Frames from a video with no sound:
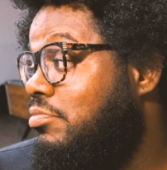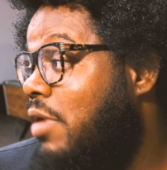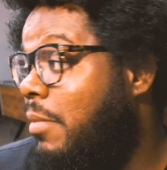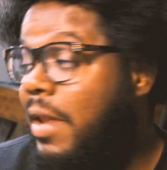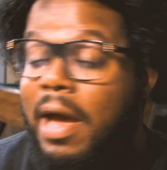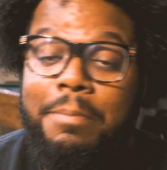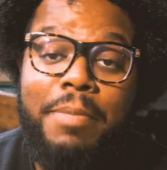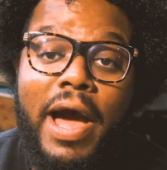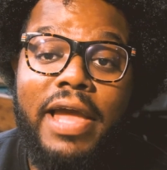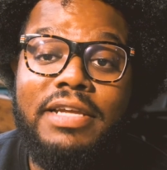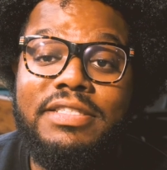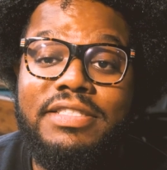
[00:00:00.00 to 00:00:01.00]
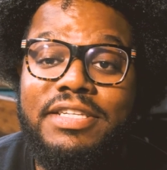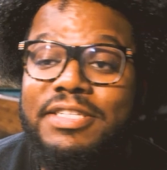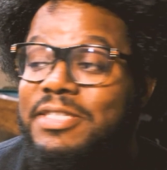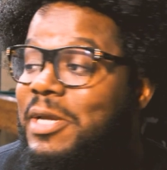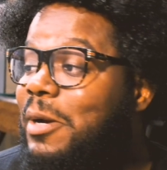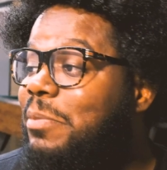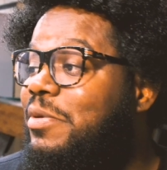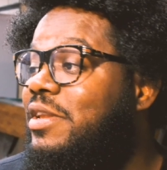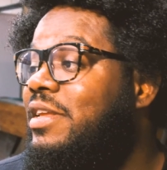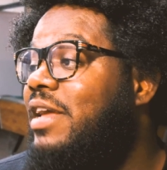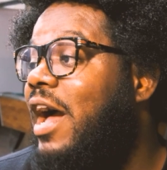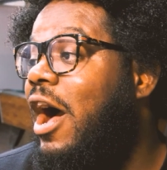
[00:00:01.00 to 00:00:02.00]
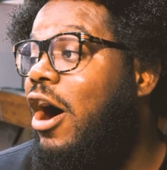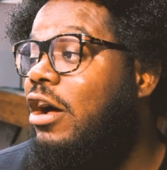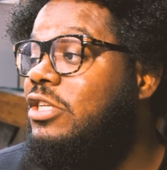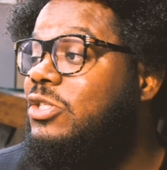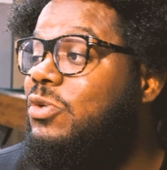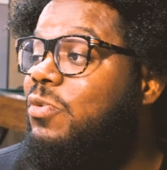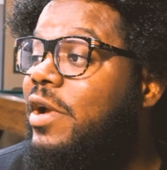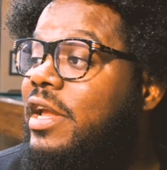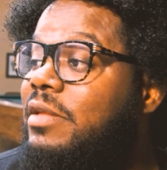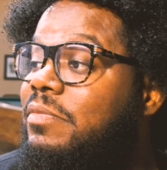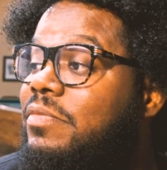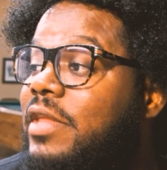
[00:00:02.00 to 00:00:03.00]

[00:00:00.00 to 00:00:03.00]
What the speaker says: I'm not biased to this company. I also rate